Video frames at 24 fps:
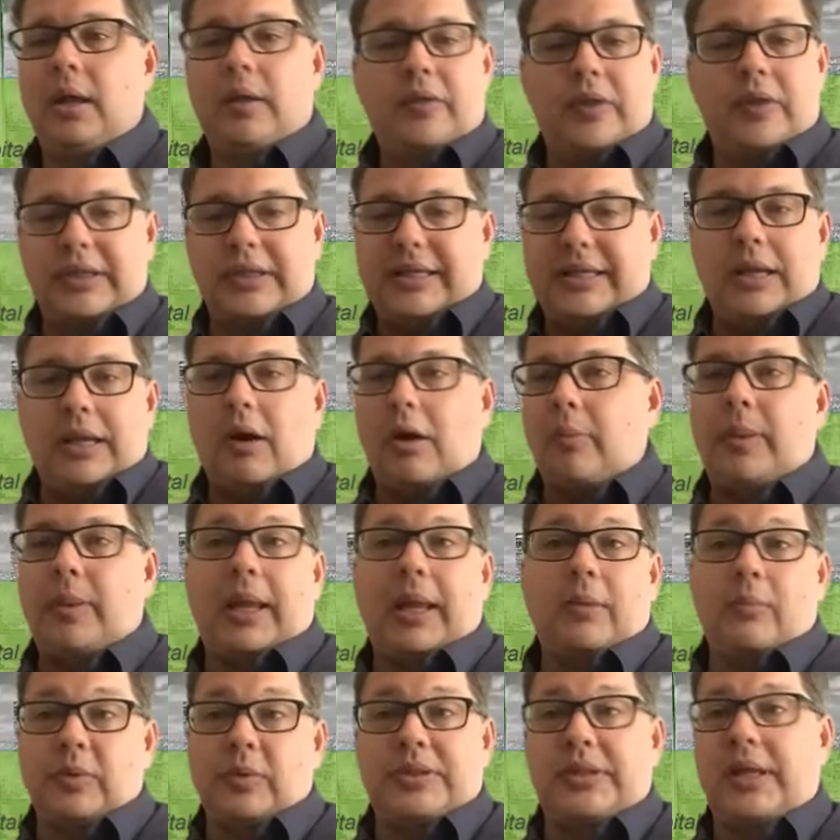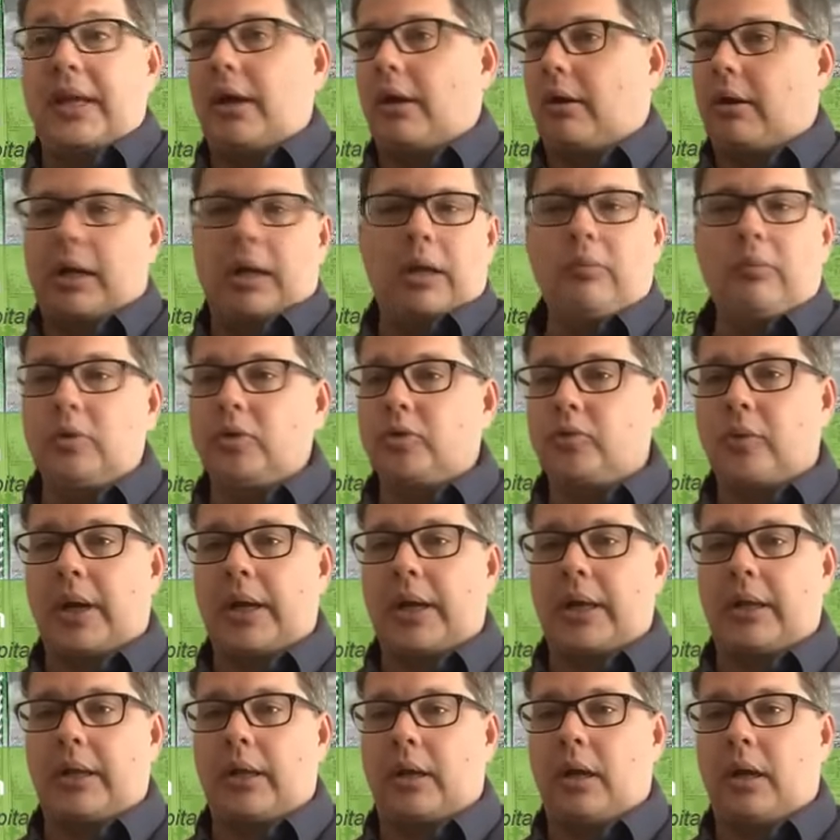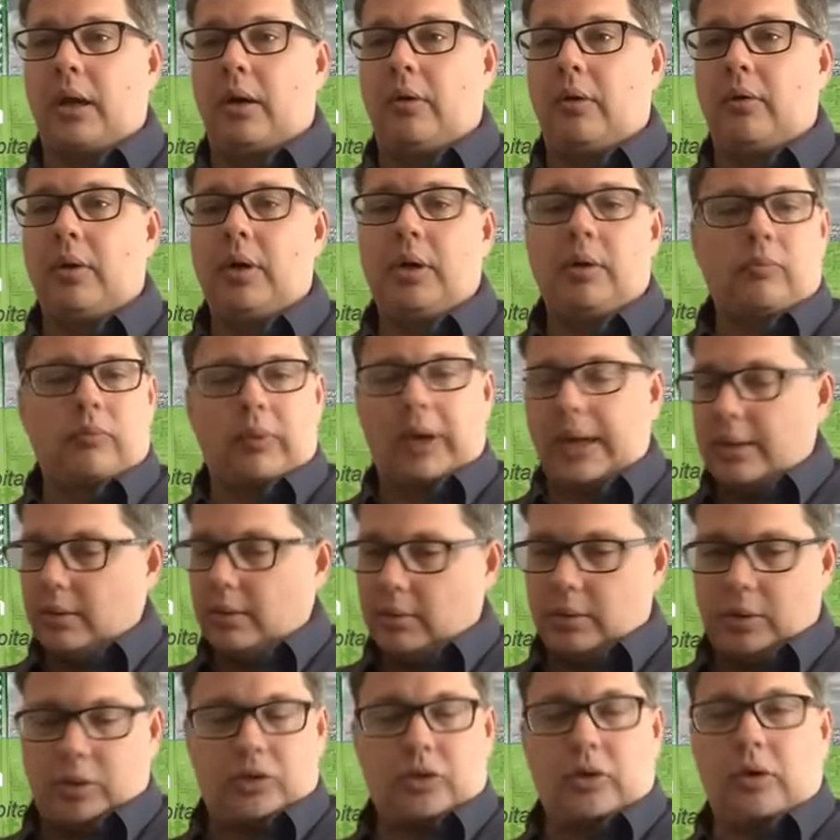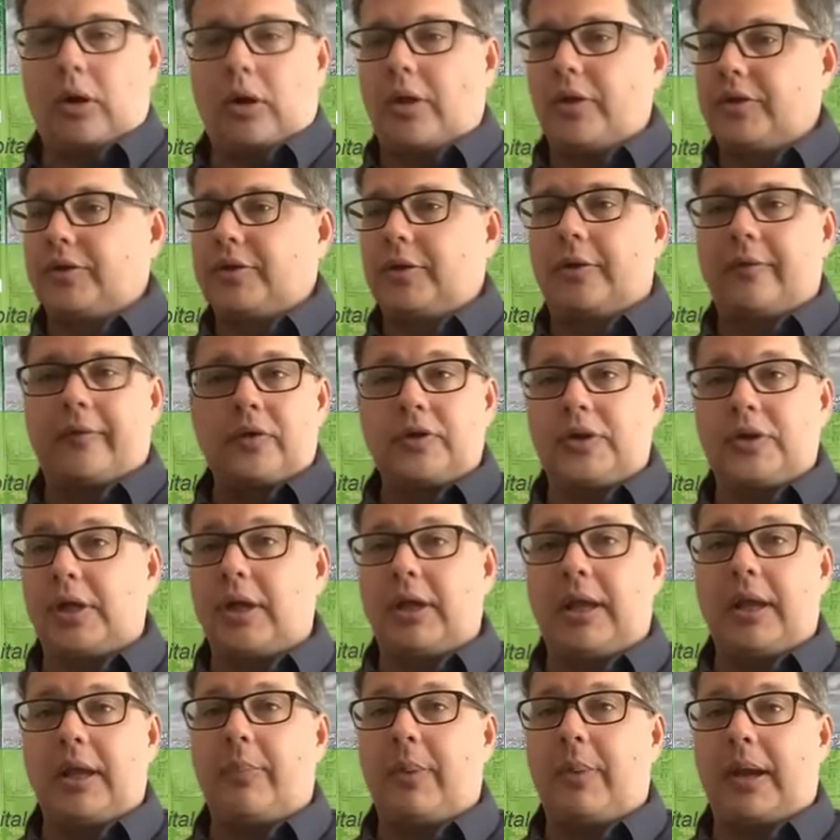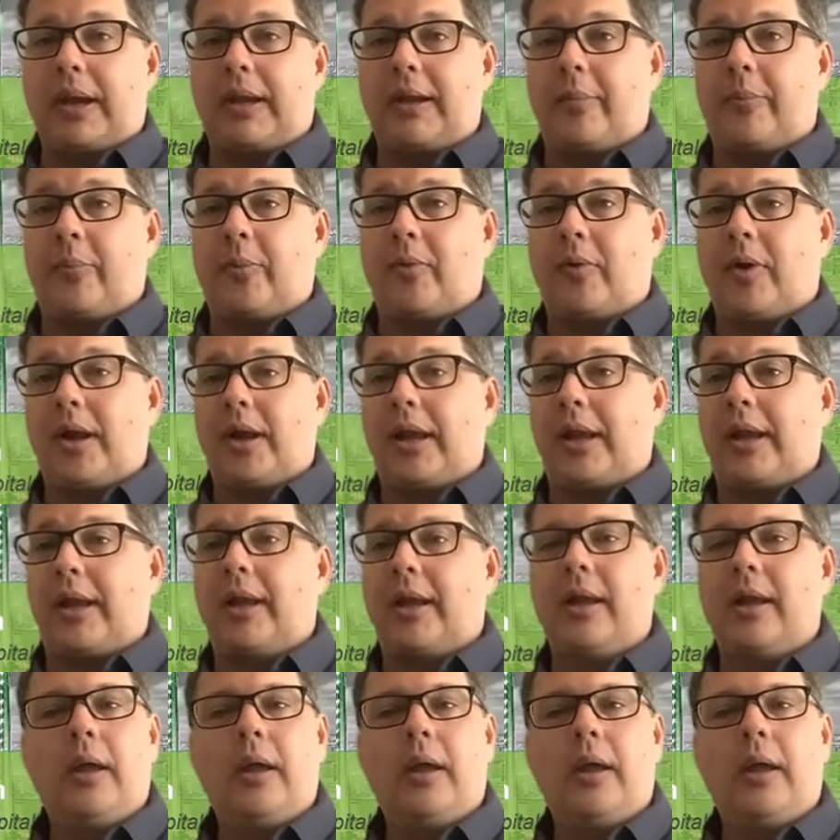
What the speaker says: The DR plan was there. It was ready to go, right? Turn on the servers and you get back up and running.